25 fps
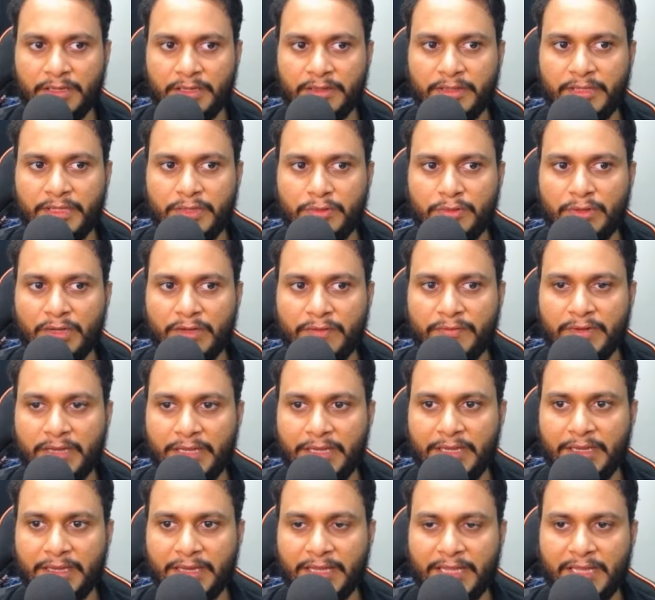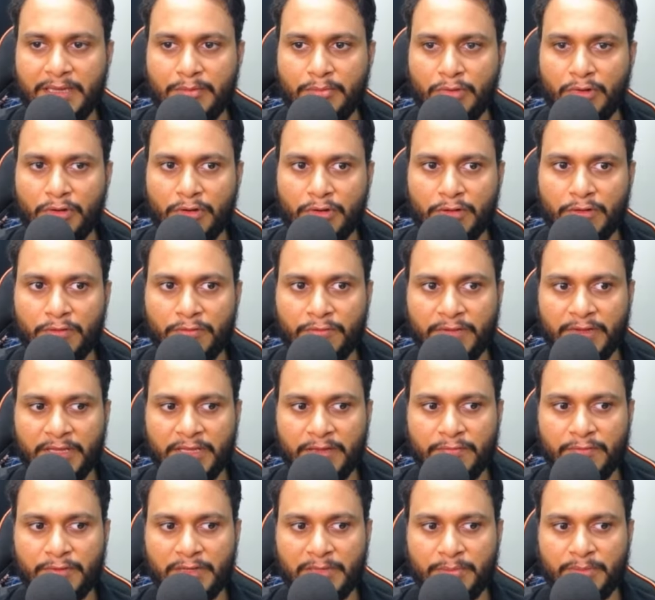Then you have 9. 9 mod of
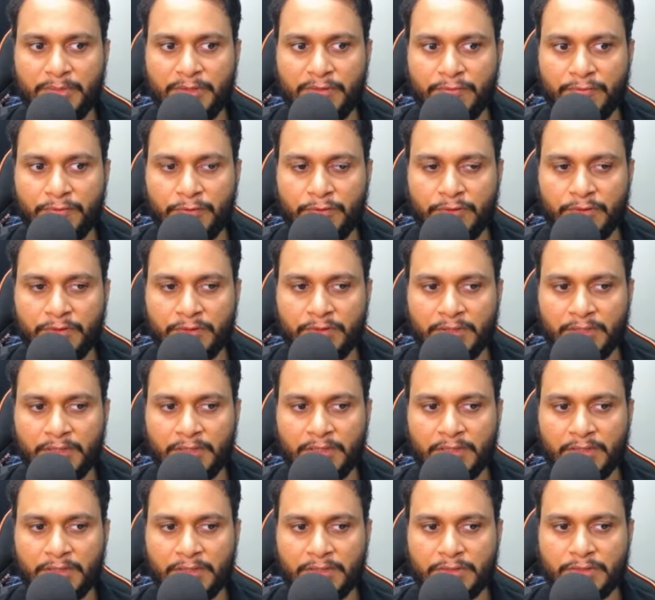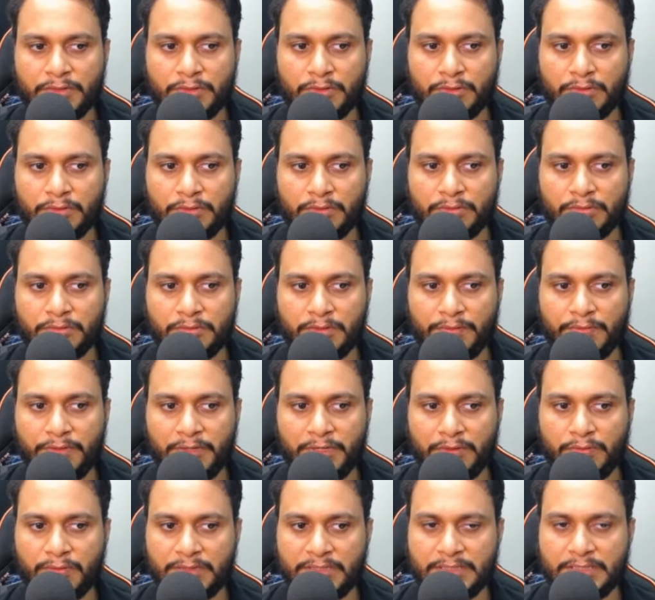5 will be 4. So the
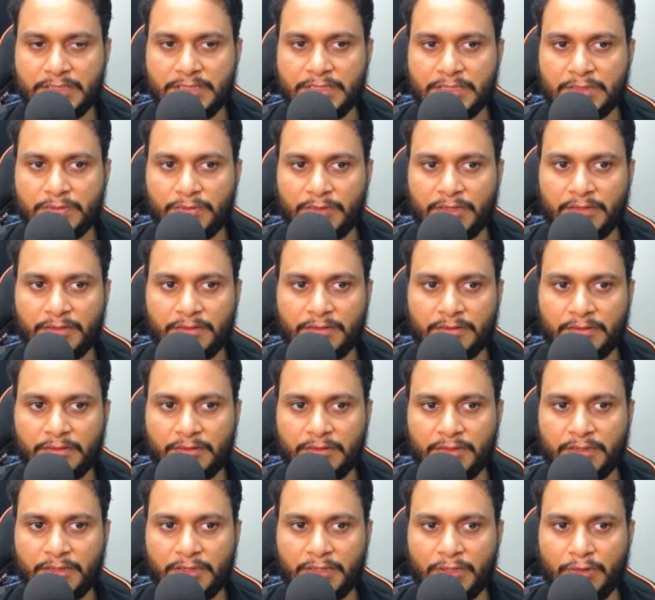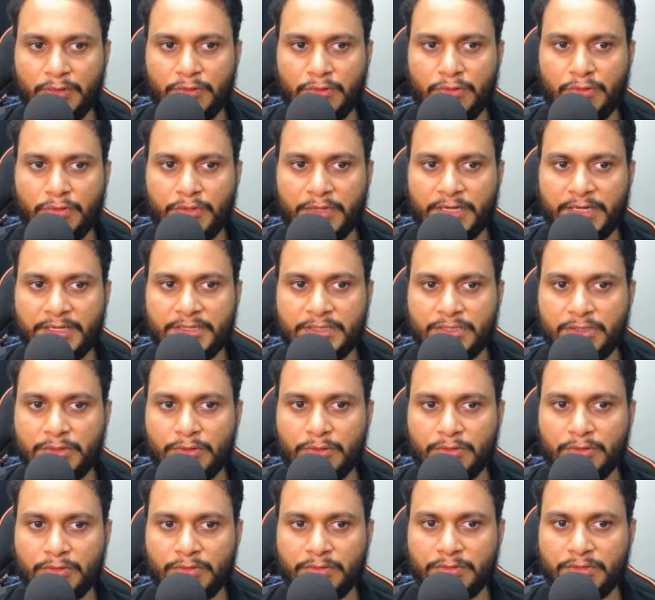frequency is 1. Now you look at
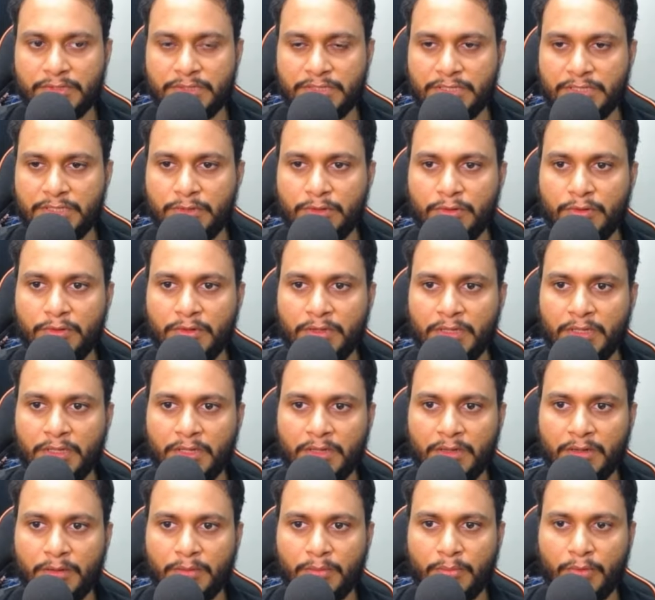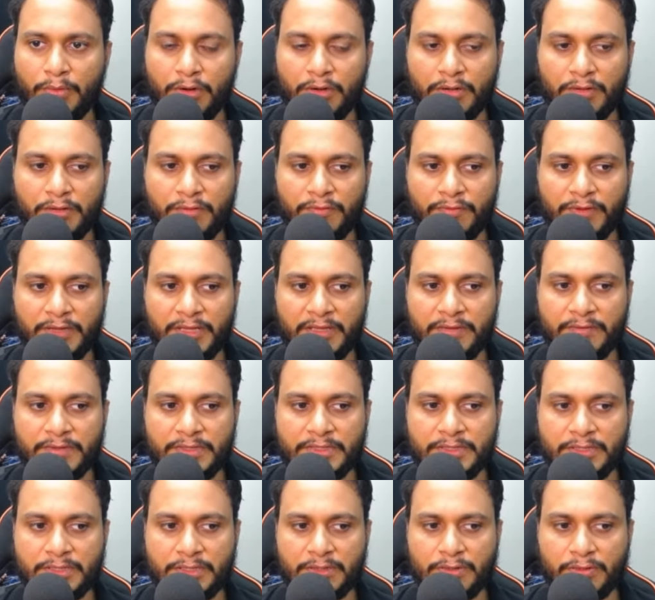0. 0 mod of 5
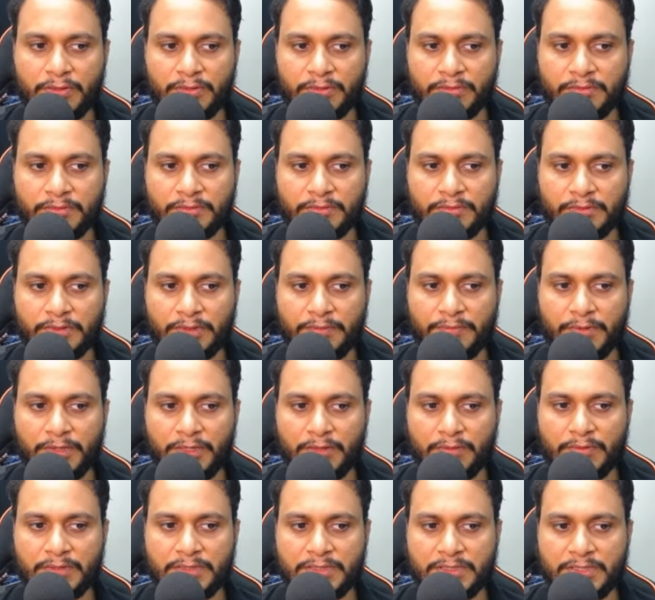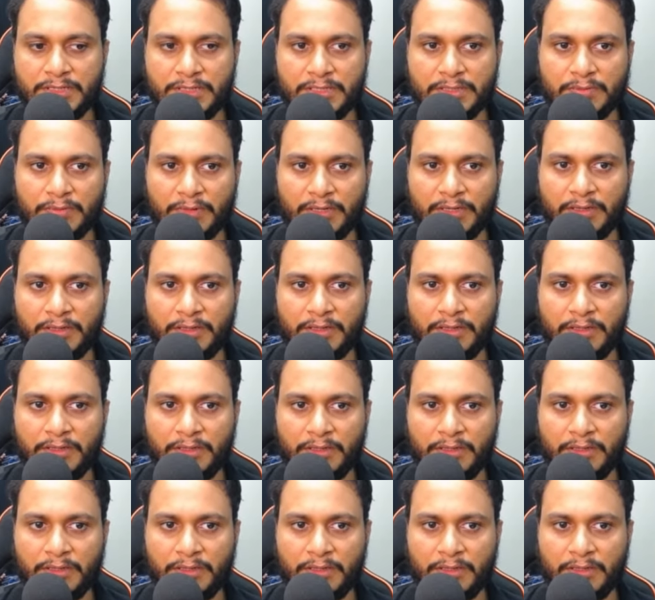is 0. The frequency is 1.